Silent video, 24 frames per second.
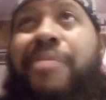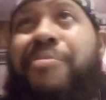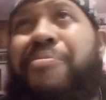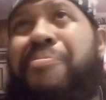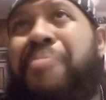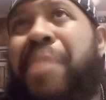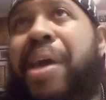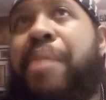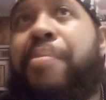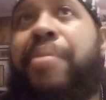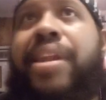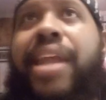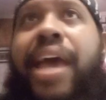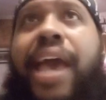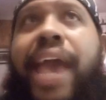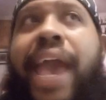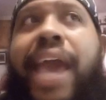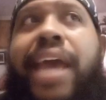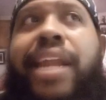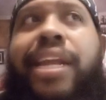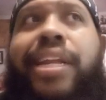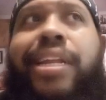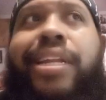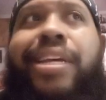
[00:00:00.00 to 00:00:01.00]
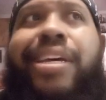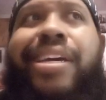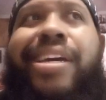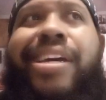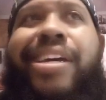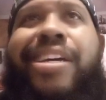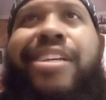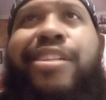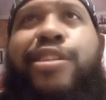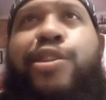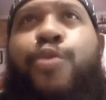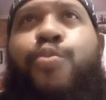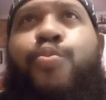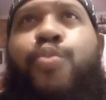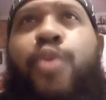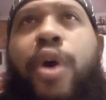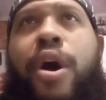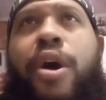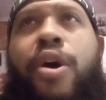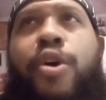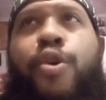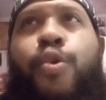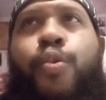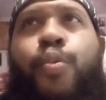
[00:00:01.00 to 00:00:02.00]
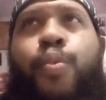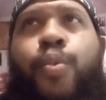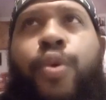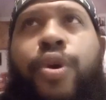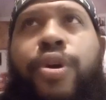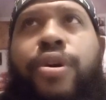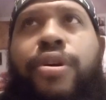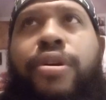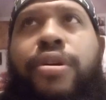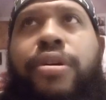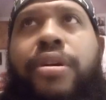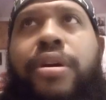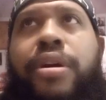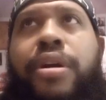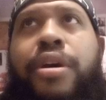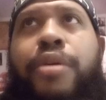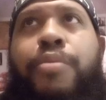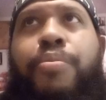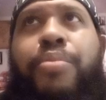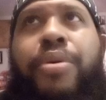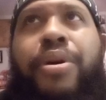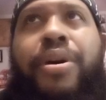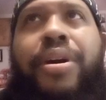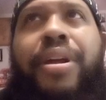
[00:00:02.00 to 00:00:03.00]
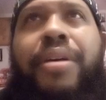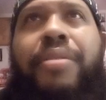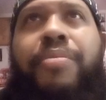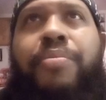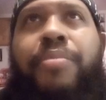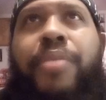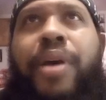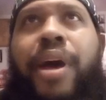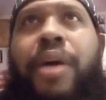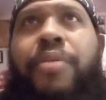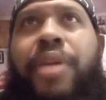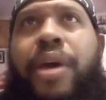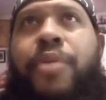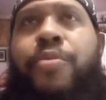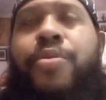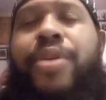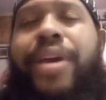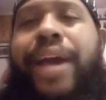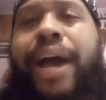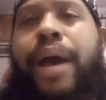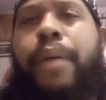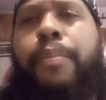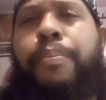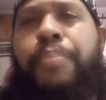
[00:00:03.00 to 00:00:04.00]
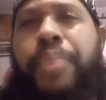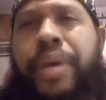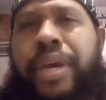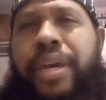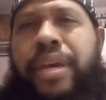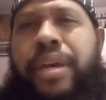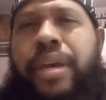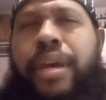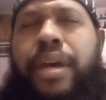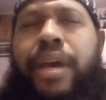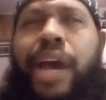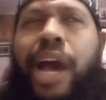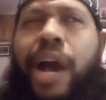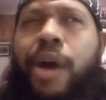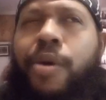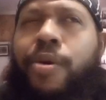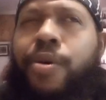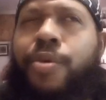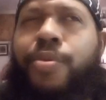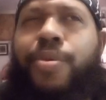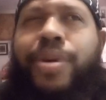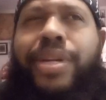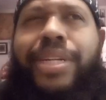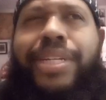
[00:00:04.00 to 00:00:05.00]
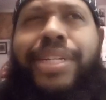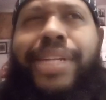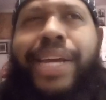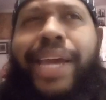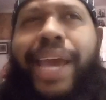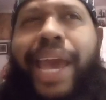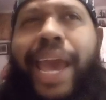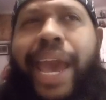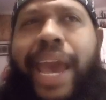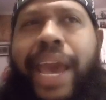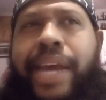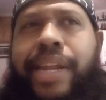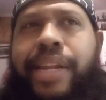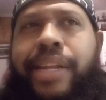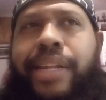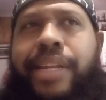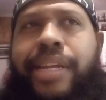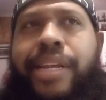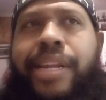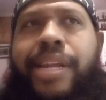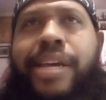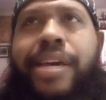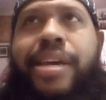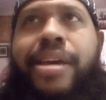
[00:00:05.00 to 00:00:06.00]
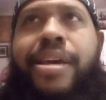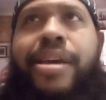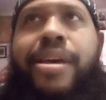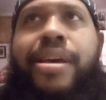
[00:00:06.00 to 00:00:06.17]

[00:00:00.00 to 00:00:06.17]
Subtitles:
Maybe not handling it is the wrong word, but I was like, we got beat. I don't want to say handling it.